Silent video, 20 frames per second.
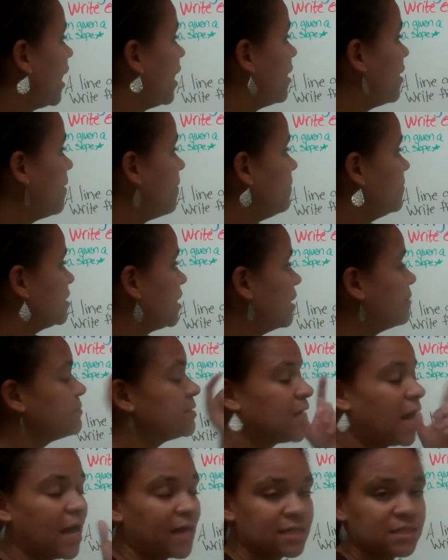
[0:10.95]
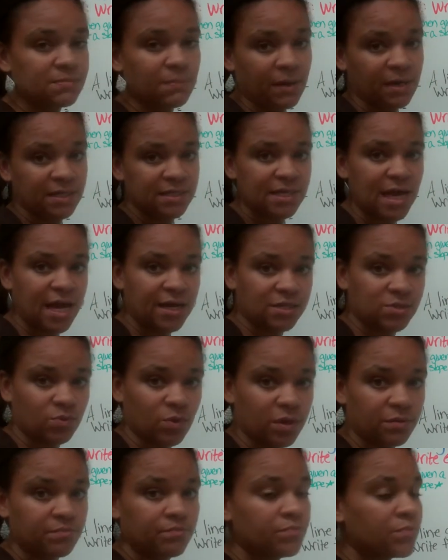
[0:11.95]
m times x minus
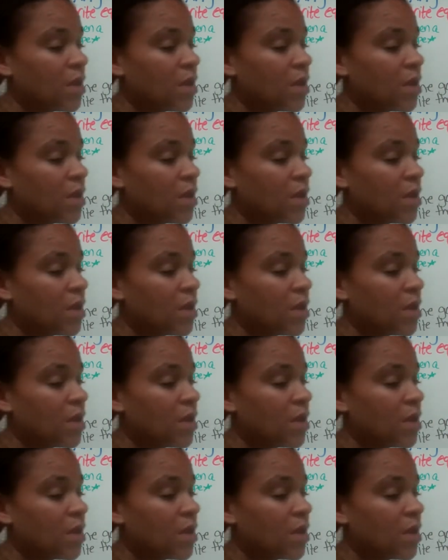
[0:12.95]
x1.